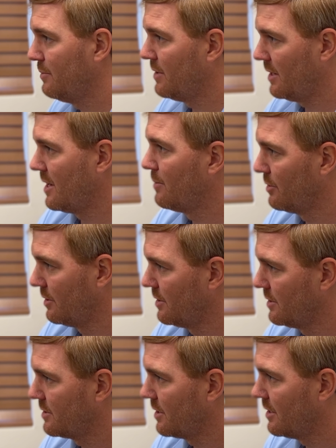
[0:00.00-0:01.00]
and being able to
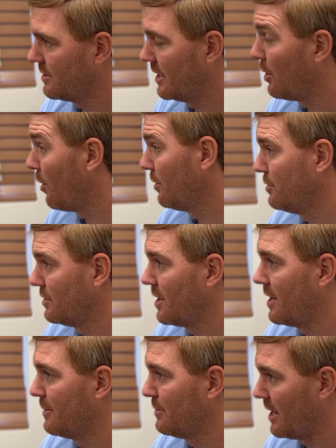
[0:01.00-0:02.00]
discuss, and all your
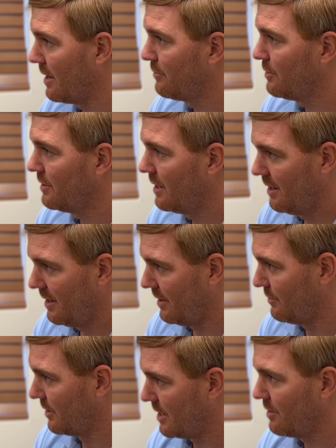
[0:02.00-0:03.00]
time and effort
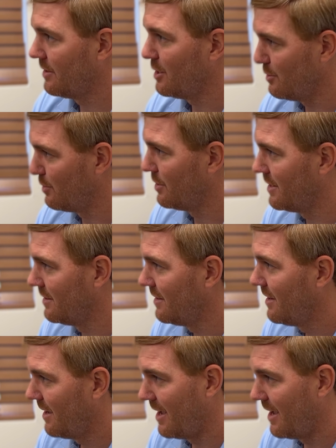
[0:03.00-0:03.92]
and the care that you put in.